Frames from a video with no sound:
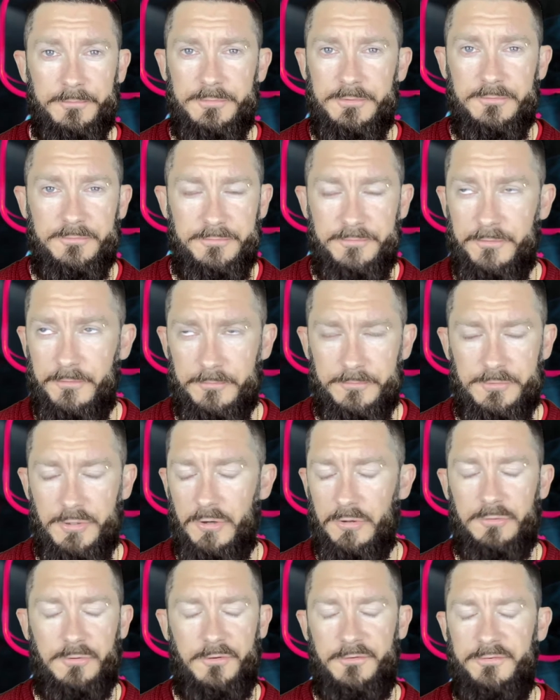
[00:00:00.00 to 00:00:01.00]

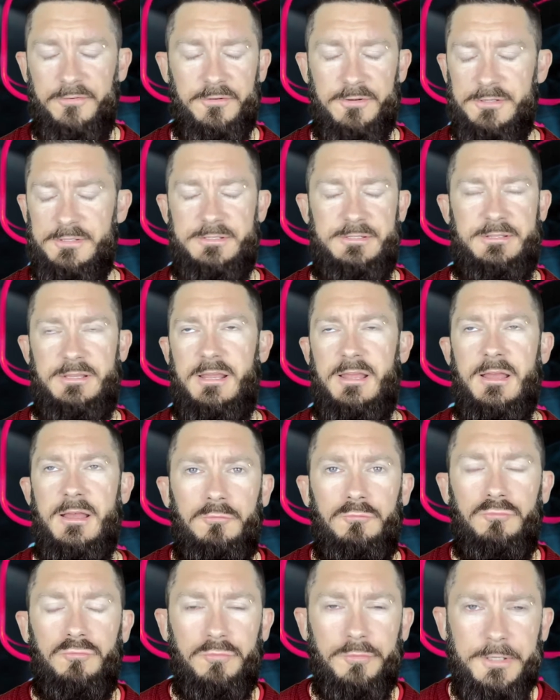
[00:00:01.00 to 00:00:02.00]
filmtographers
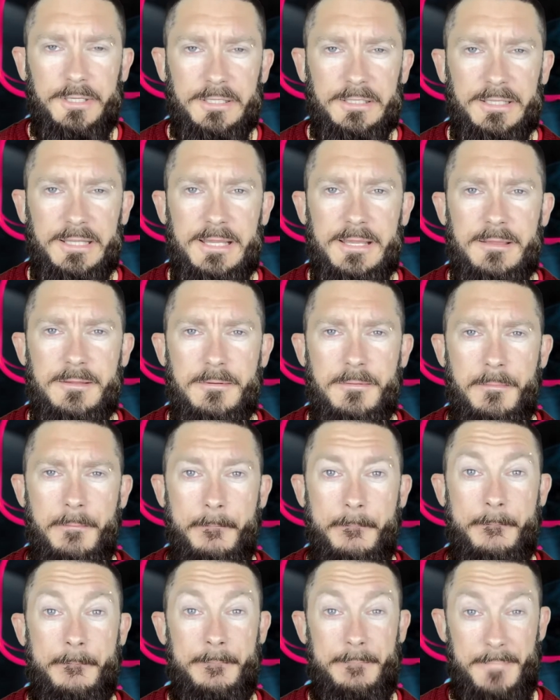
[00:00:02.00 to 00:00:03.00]
really
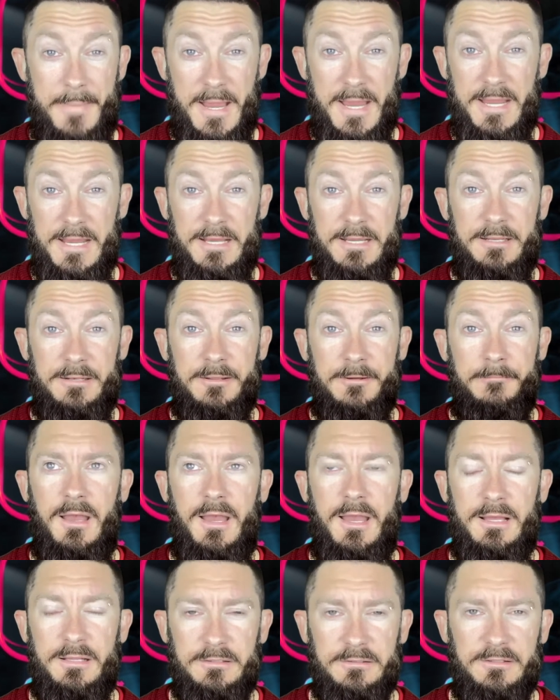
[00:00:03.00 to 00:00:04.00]
made
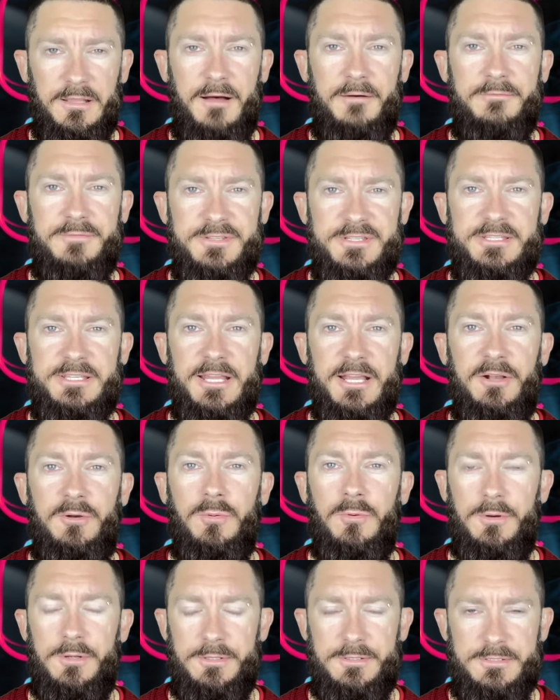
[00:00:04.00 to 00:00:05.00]
a love
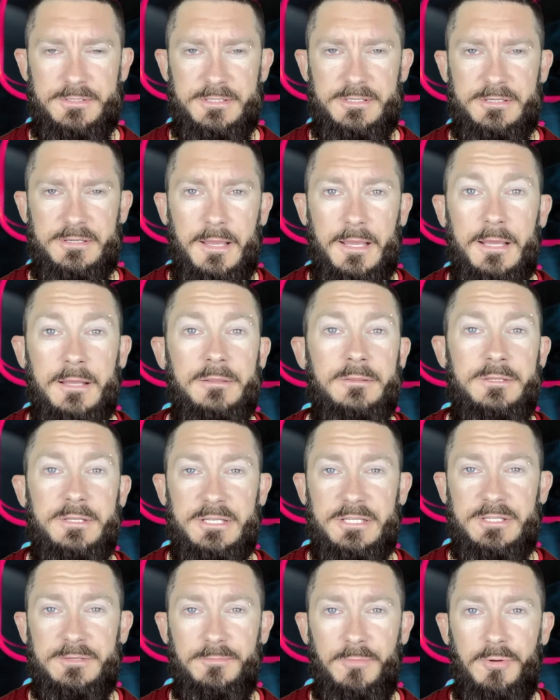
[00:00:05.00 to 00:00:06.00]
sequence in
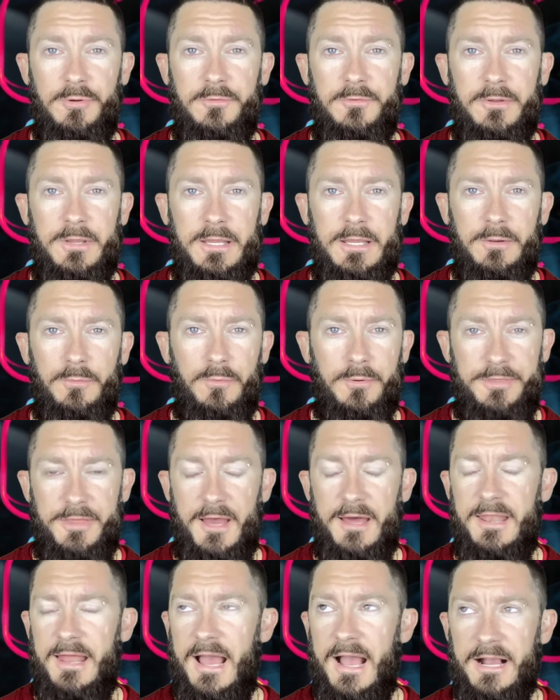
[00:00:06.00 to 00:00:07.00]
this movie
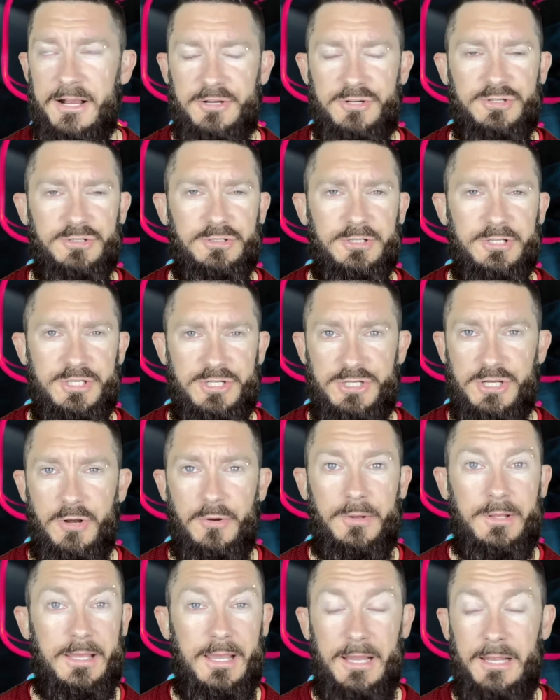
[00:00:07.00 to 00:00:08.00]
without actually
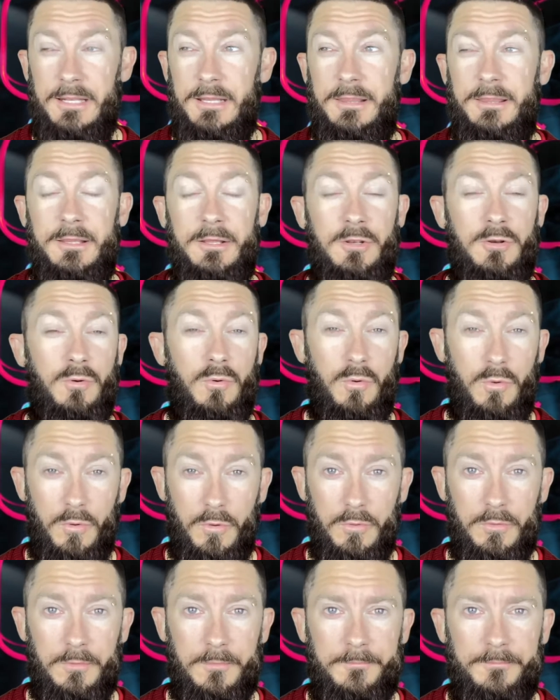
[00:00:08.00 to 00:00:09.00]
showing anything at
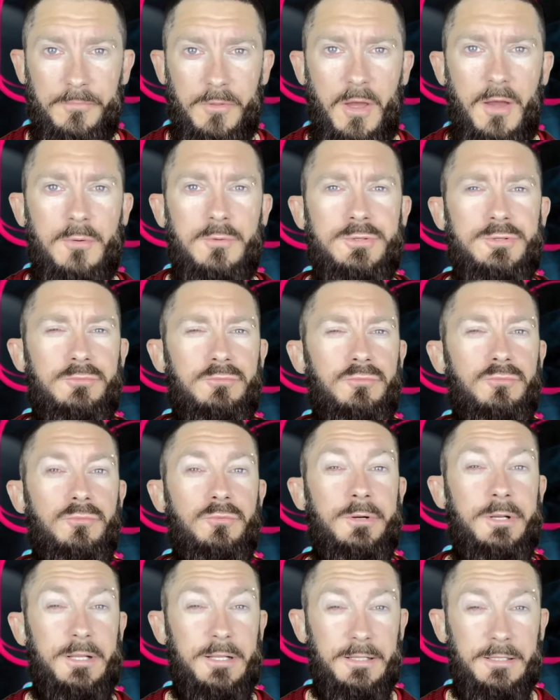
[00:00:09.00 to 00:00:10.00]
all. I was
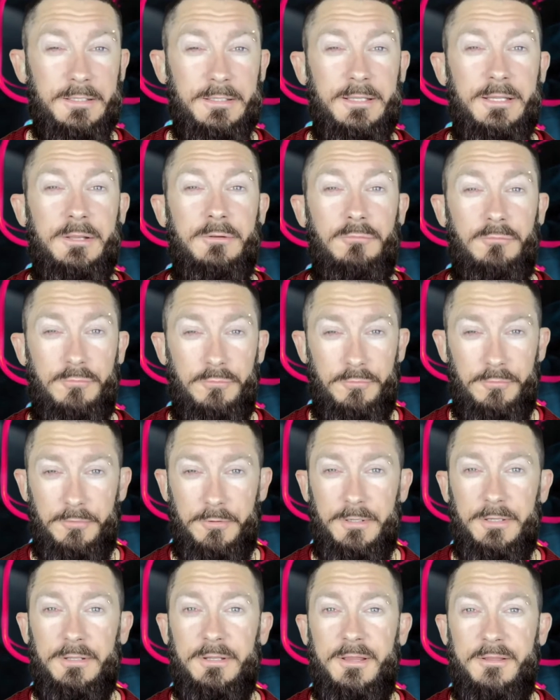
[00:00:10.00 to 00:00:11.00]
really, really